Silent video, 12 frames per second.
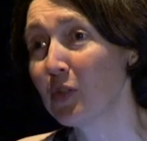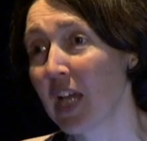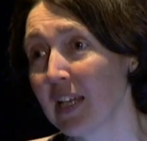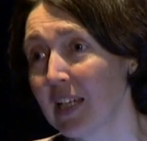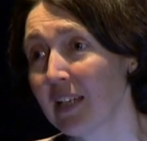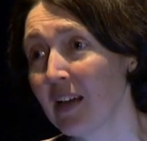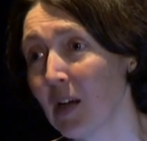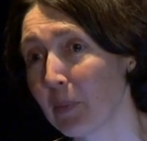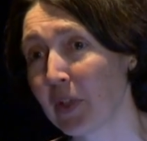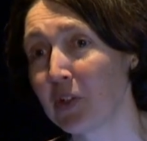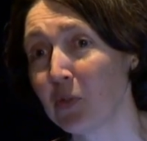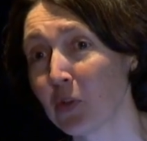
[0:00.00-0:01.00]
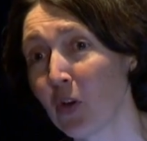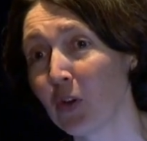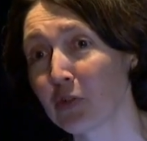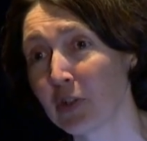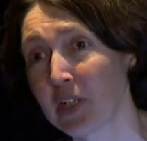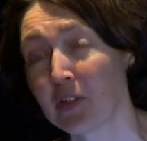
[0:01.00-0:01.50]
take it up and you're not
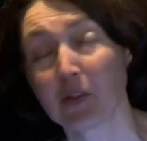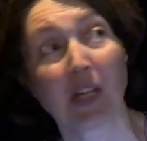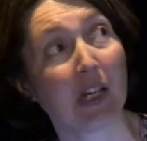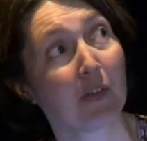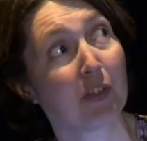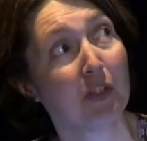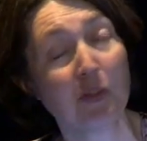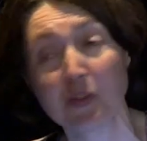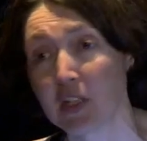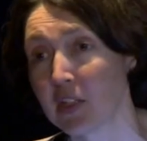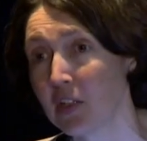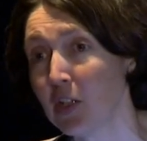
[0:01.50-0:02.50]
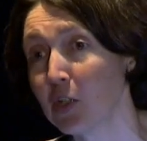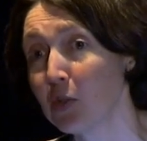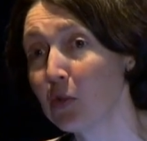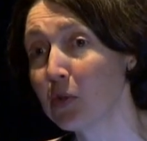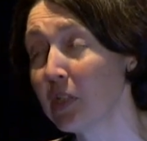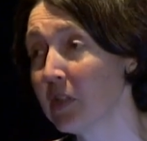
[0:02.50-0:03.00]
trained on how to use it,
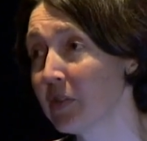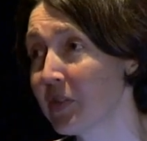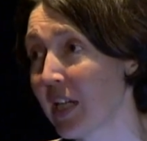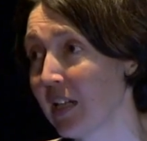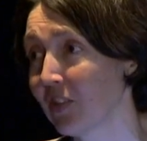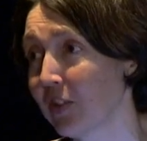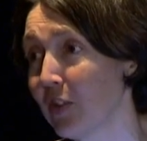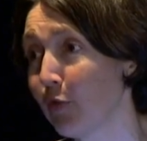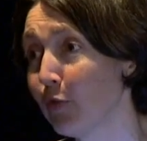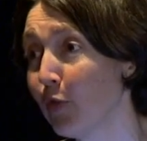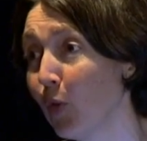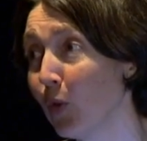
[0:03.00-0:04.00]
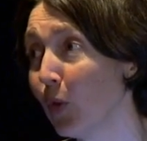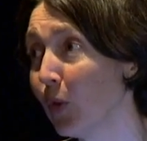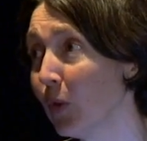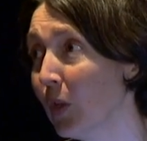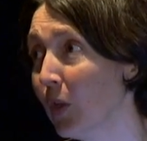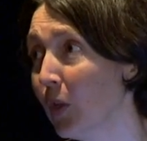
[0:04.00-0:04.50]
your yields actually
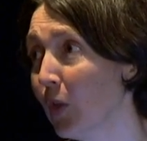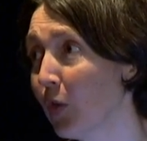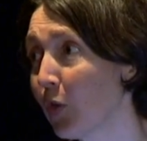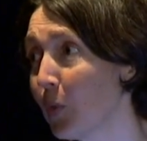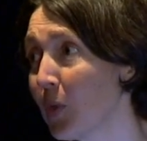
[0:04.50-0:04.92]
fall. So